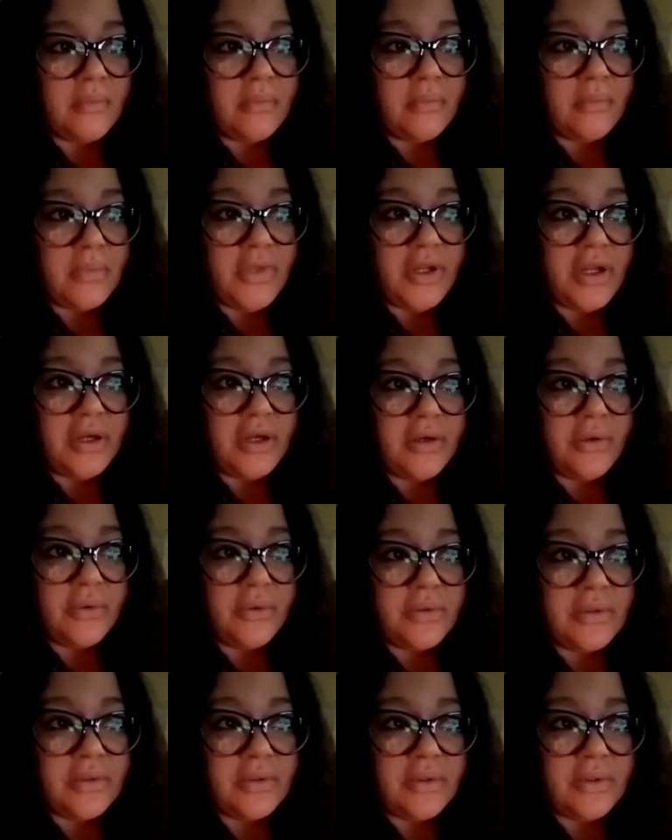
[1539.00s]
you know,
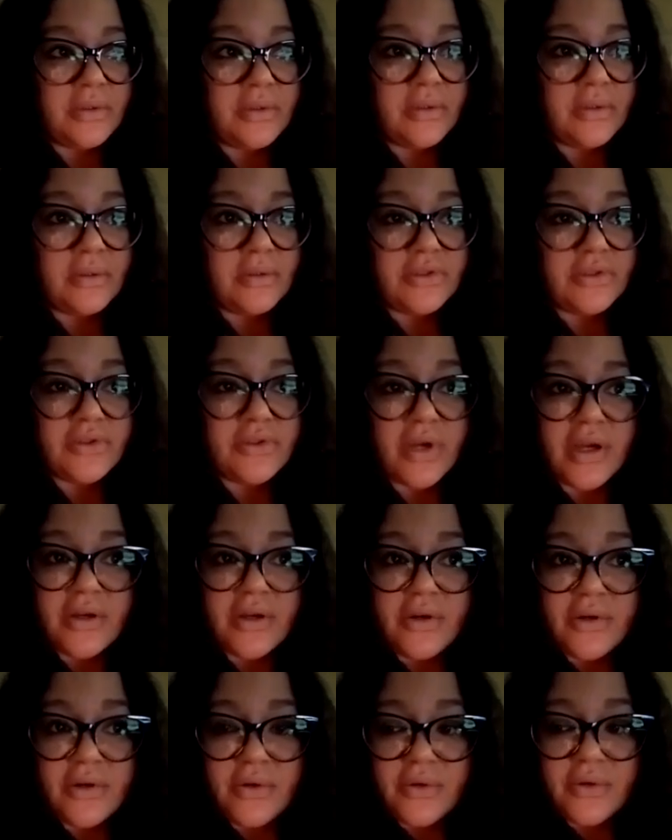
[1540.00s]

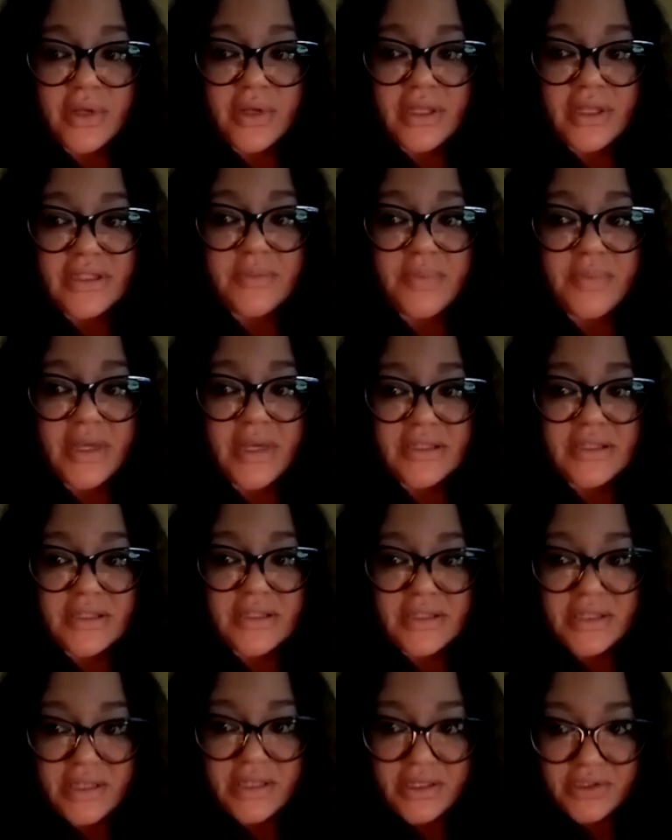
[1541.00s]
struggle is the best
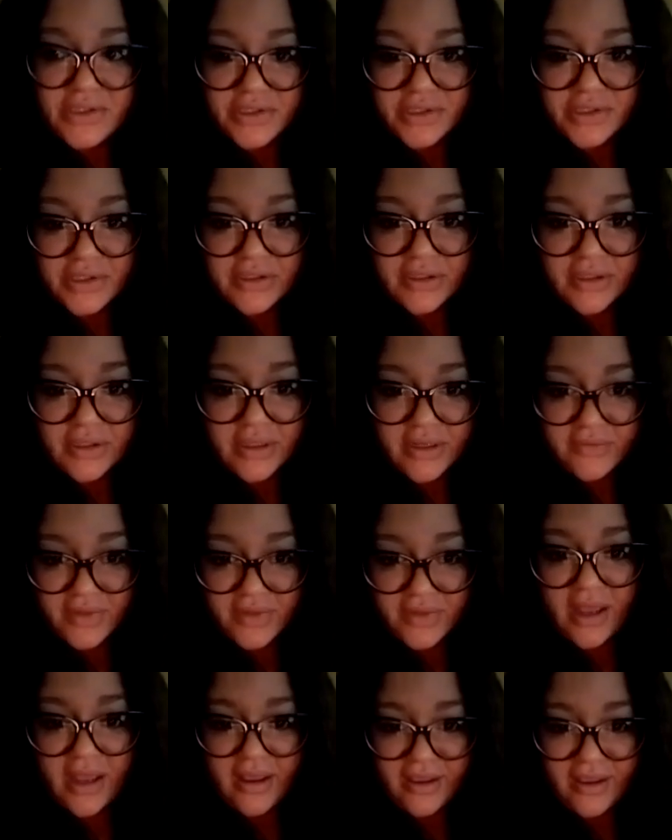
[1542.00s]
teacher of
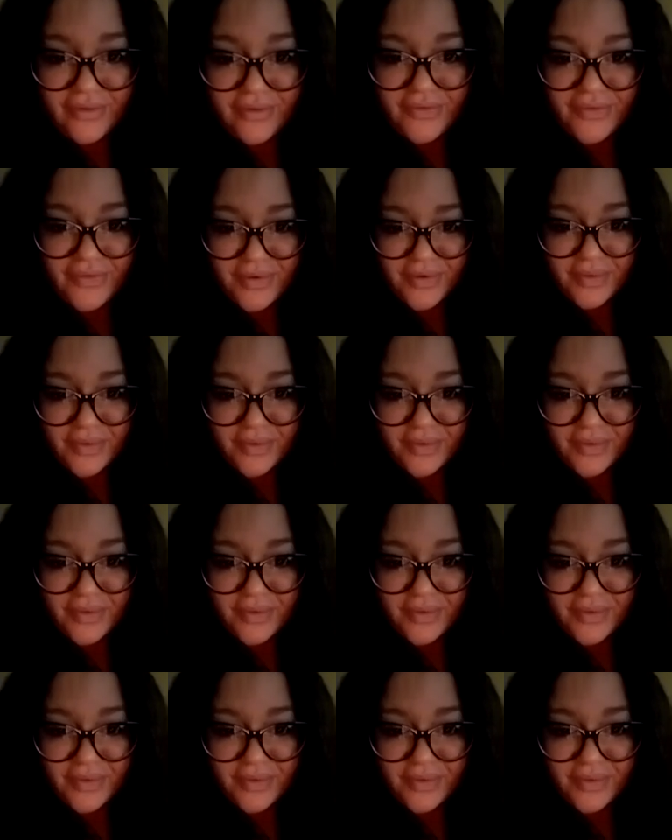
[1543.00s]
life